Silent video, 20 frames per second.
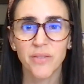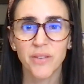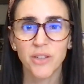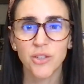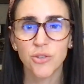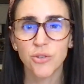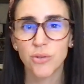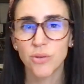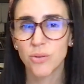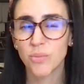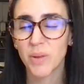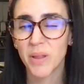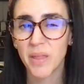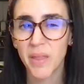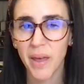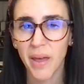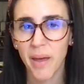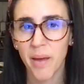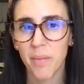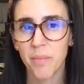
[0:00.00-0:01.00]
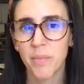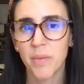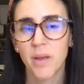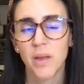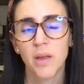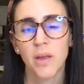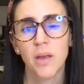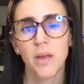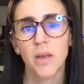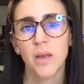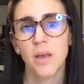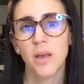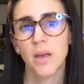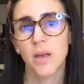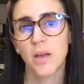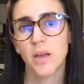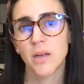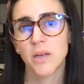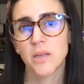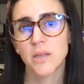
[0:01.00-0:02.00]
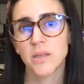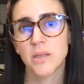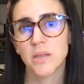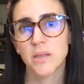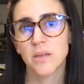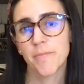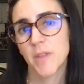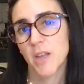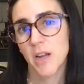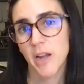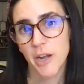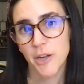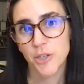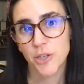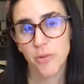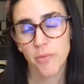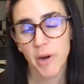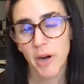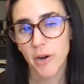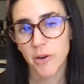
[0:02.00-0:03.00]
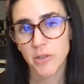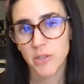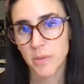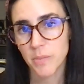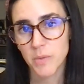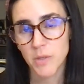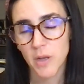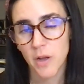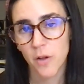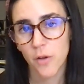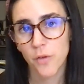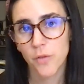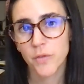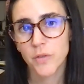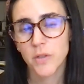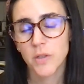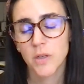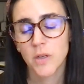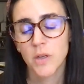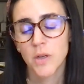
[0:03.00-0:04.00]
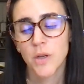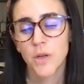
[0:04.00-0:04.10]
in tune with them and the Akashic Records themselves.